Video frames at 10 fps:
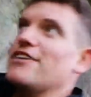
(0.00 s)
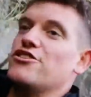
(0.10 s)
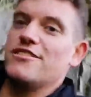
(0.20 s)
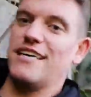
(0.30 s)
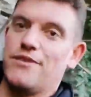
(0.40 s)

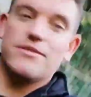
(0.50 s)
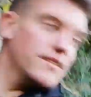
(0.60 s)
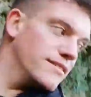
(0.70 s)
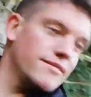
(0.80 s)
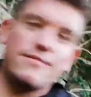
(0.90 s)
lashing down,
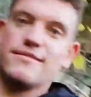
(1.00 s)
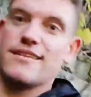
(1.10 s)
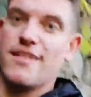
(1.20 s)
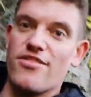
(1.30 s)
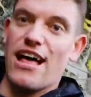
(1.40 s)

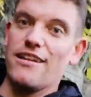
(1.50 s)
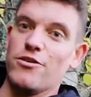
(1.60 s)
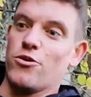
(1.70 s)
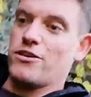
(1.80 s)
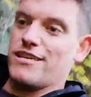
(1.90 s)

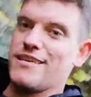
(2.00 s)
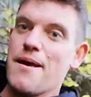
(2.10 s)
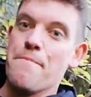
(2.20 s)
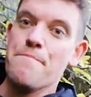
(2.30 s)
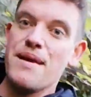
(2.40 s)
that'll look
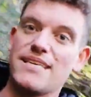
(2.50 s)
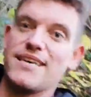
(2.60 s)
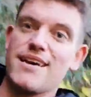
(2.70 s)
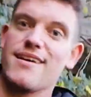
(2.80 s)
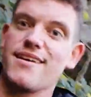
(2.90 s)
mint.